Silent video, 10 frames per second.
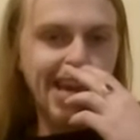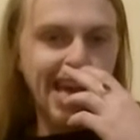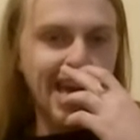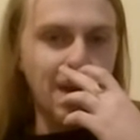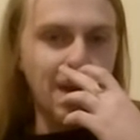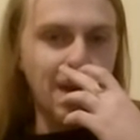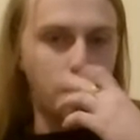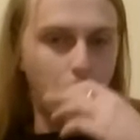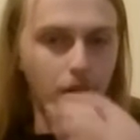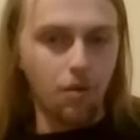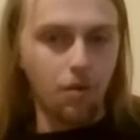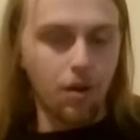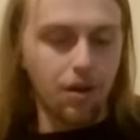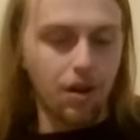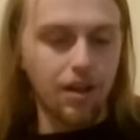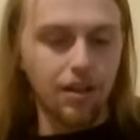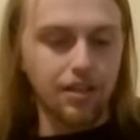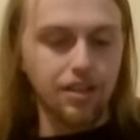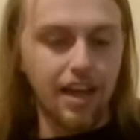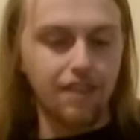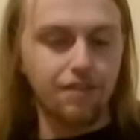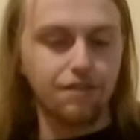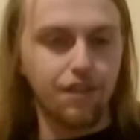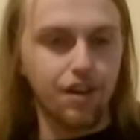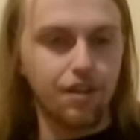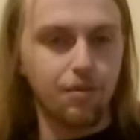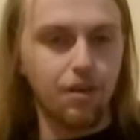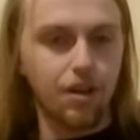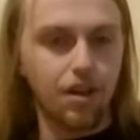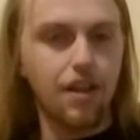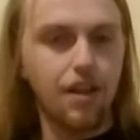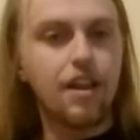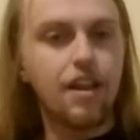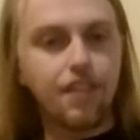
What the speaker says: at a bar or whatnot, and like just having fun and whatnot.